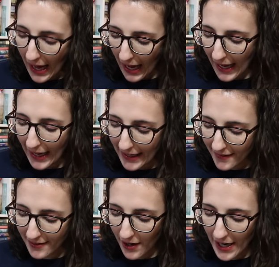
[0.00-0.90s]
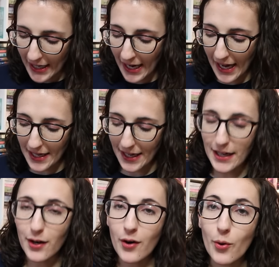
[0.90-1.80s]
I thought I had
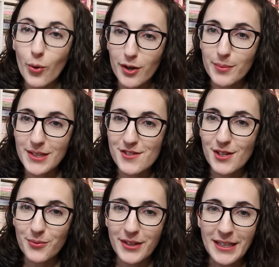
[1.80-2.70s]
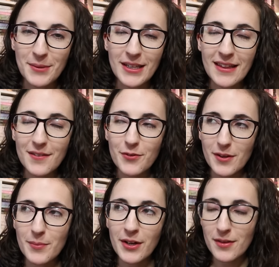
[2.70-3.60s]
a horribly slow reading month for
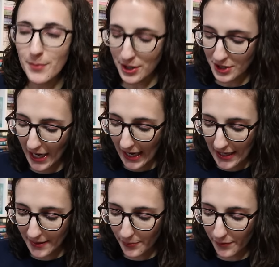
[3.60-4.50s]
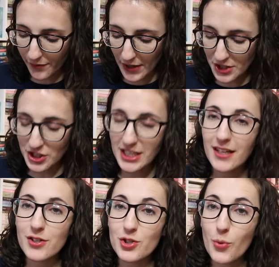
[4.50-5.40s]
the month of March. I ended up
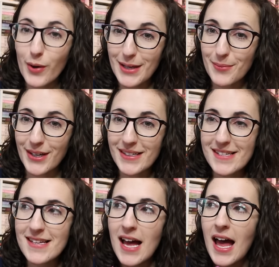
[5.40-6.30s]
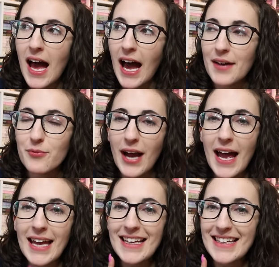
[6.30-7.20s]
finishing 20 books. I've
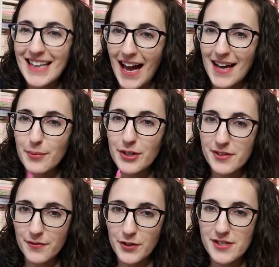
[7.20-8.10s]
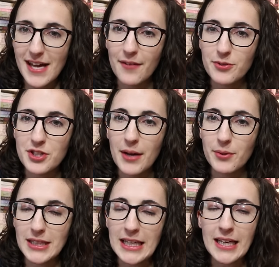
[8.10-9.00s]
read 9 books the first half, which I
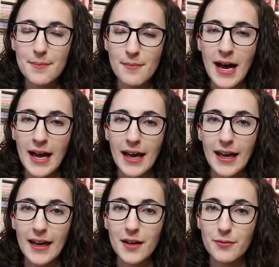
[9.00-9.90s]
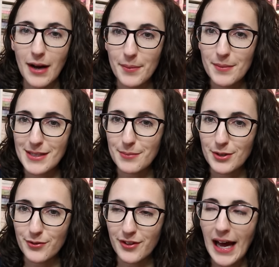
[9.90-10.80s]
will link my wrap-up down
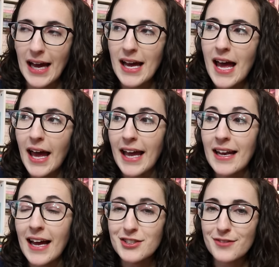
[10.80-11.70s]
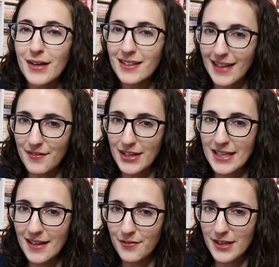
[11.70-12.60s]
below for that. And I actually read
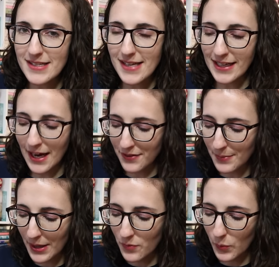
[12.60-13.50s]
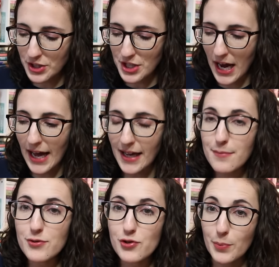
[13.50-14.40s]
11 for the second half of the month, which I
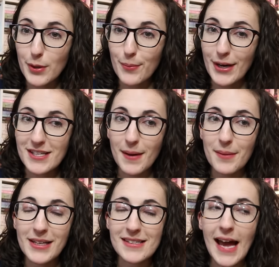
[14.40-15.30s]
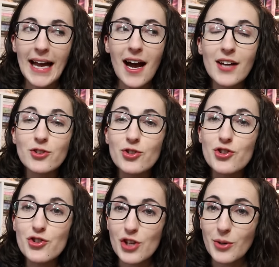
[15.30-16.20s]
am super impressed by because I got
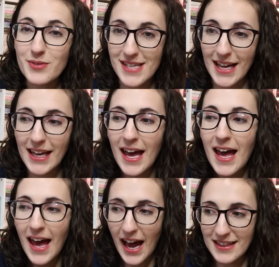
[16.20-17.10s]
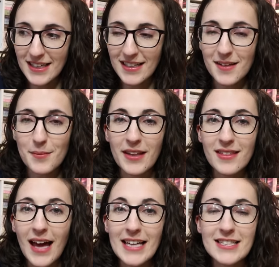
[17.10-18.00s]
so sick at the end of the
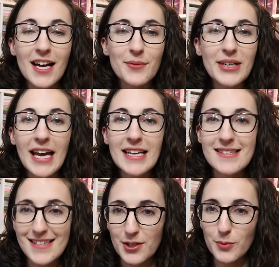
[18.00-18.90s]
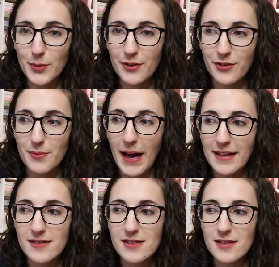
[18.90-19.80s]
month that I did not read a single book for the
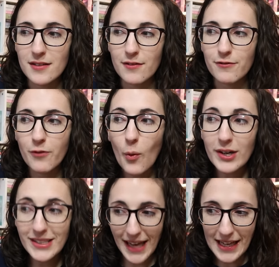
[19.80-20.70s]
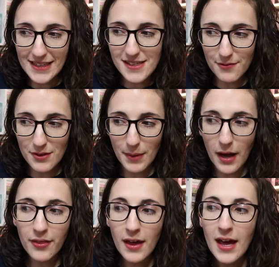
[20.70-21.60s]
past 4 days of the
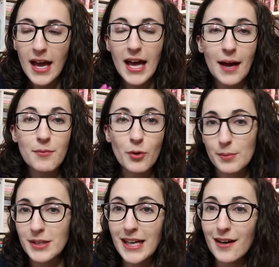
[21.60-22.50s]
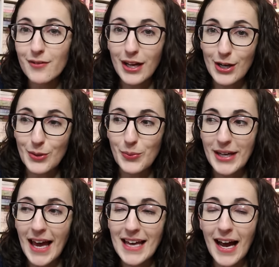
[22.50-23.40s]
month. And I'm normally, like, on a
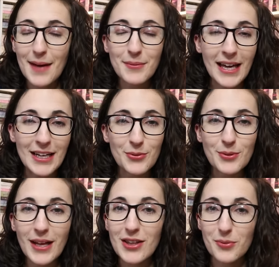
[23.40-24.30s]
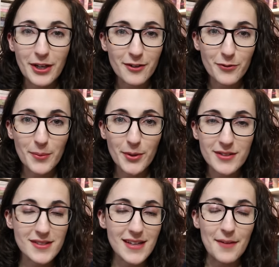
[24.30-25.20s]
weekend, I'm getting through like 3 or 4
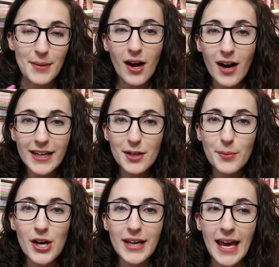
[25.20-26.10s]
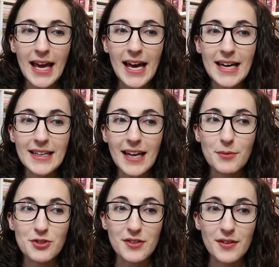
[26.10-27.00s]
books because I have my audiobook and I'm
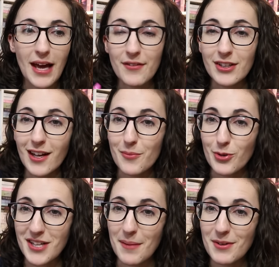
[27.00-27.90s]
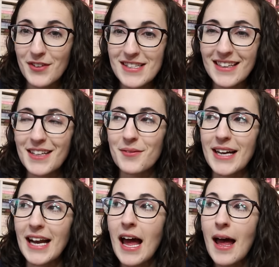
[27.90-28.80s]
usually having a lot more time to physically
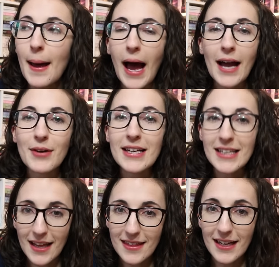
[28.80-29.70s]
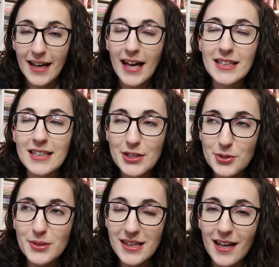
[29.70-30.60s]
read. I read nothing. I
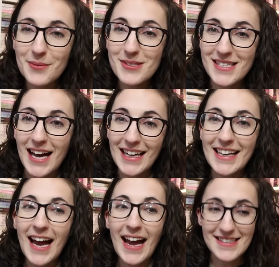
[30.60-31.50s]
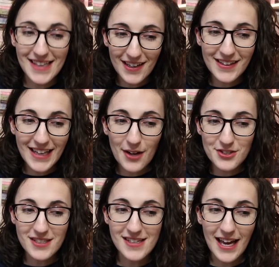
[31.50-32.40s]
literally thought I was dying. I sat on the
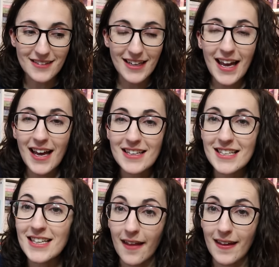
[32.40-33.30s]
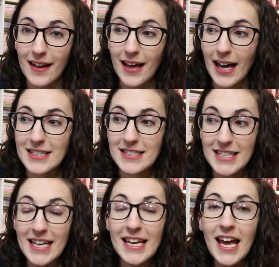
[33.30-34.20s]
couch on Saturday, did nothing. I
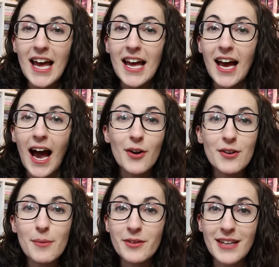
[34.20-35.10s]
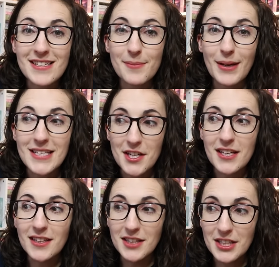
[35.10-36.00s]
don't even remember the last time I
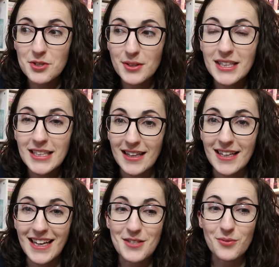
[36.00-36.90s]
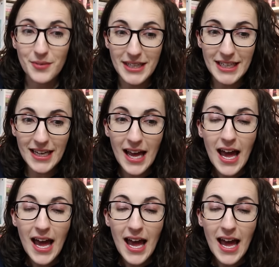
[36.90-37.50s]
did literally nothing. I didn't read.